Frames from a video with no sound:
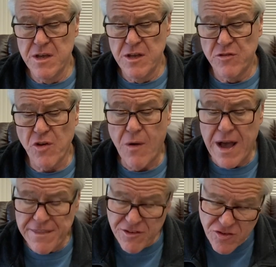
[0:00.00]
So
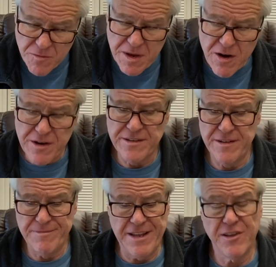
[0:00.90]
the
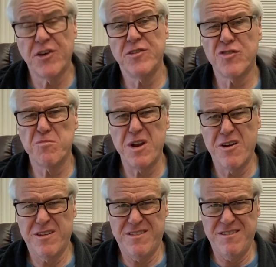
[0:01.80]
Samaritan and the Good
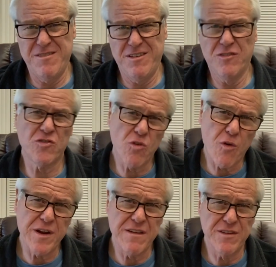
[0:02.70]
Samaritan and the
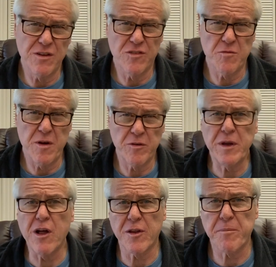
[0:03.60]
story of the Good Samaritan, we
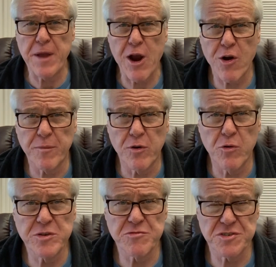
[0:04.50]
call it a parable,
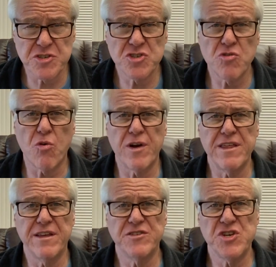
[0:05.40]
which was a story
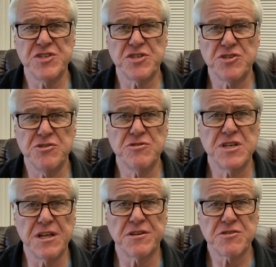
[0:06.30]
that Jesus used to
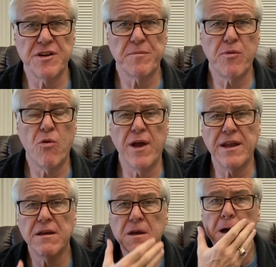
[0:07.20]
illustrate a point.
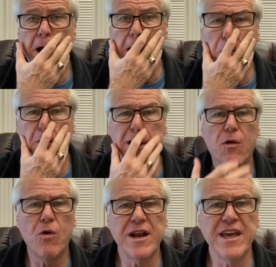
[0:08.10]
We don't
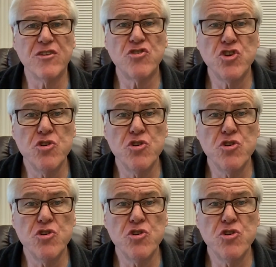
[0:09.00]
want to get too